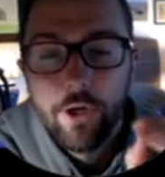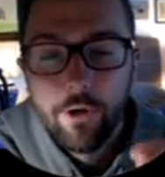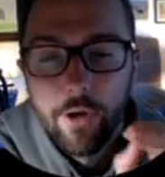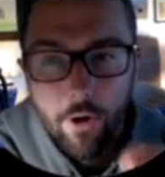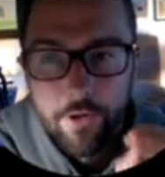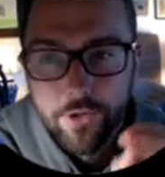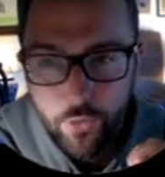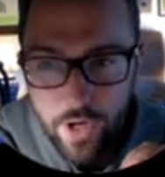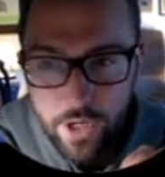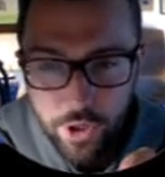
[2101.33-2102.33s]
her
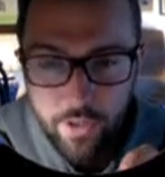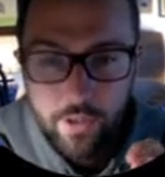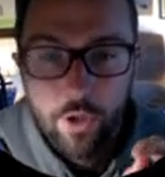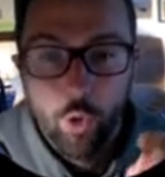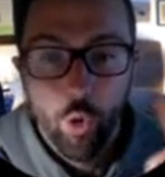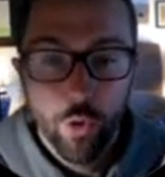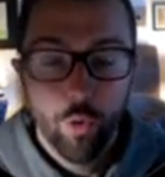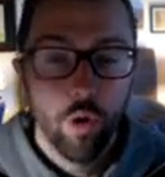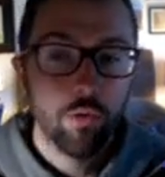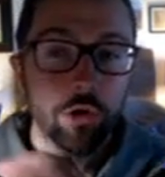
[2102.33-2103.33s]
incarceration, quote
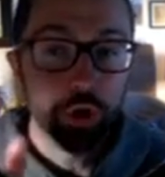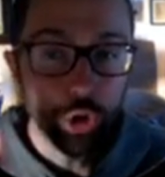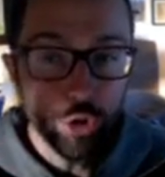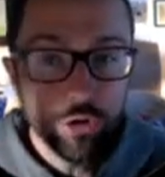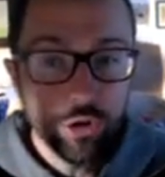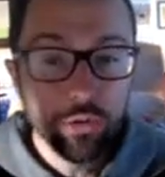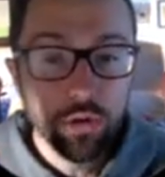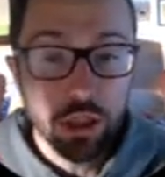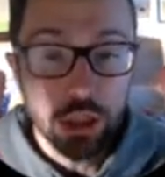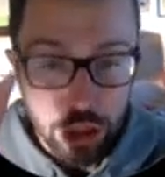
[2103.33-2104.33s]
unquote, due to
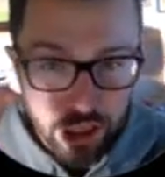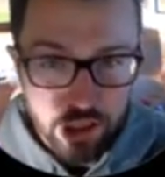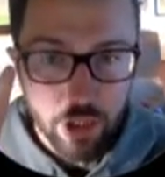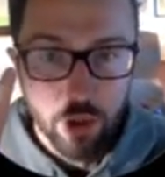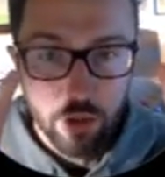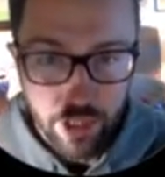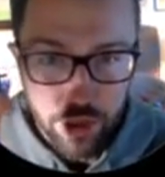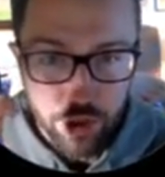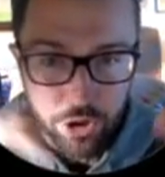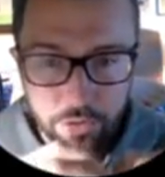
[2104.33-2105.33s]
logistical
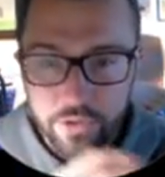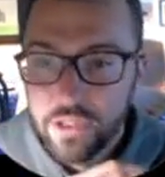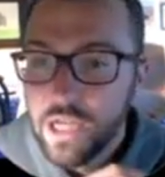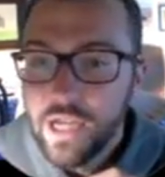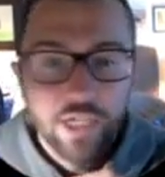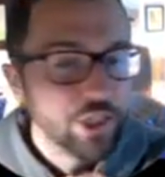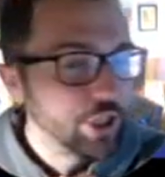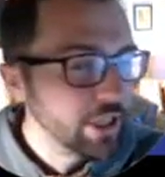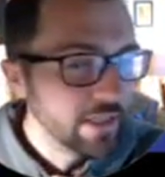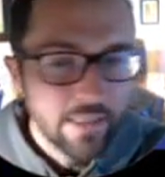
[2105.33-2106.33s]
issues,
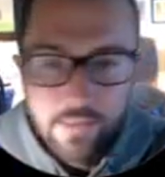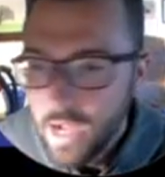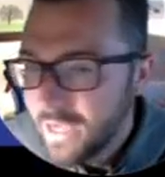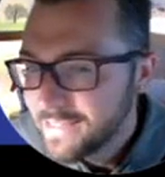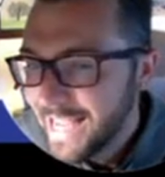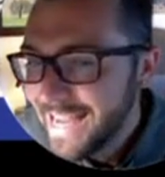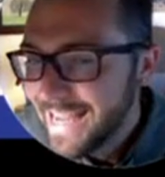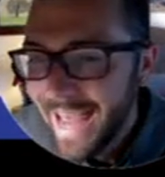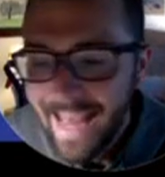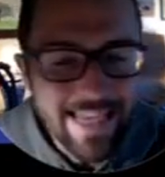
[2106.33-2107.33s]
she did not take
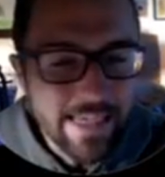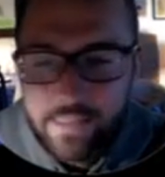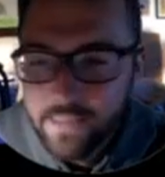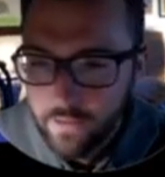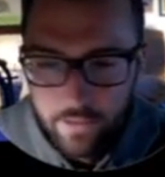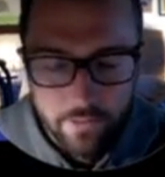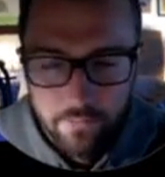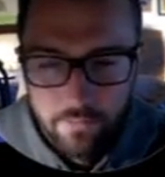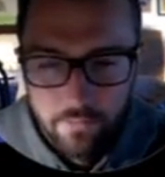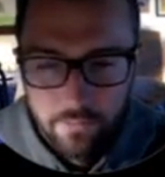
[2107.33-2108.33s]
any insulin.
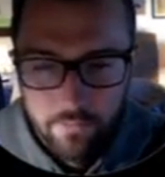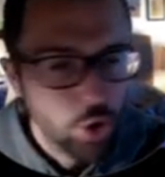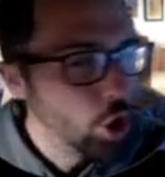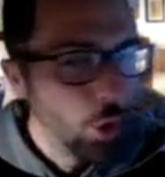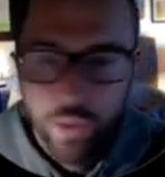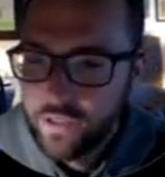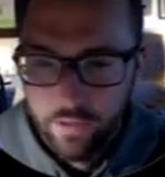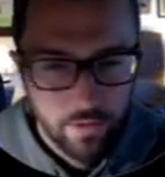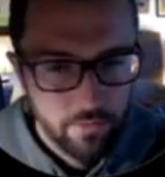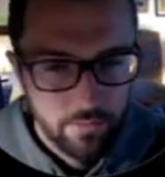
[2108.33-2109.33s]
No insulin.